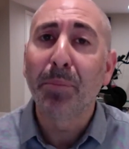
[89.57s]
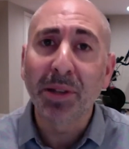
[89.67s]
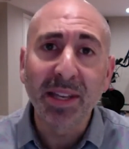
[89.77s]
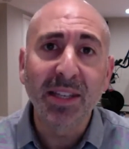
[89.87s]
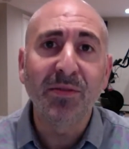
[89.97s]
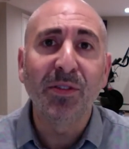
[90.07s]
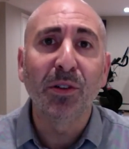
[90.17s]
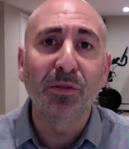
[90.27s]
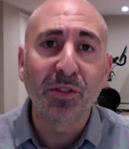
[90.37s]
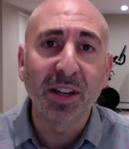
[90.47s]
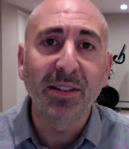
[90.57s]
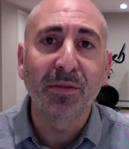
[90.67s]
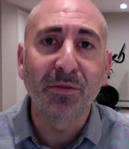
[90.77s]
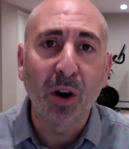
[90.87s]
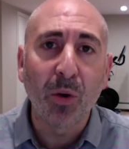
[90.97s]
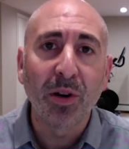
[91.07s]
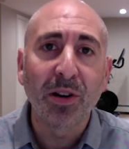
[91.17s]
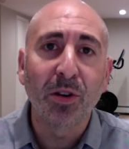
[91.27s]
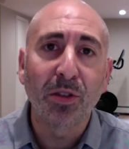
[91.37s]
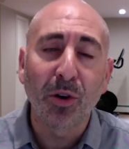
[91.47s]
please feel free to forward your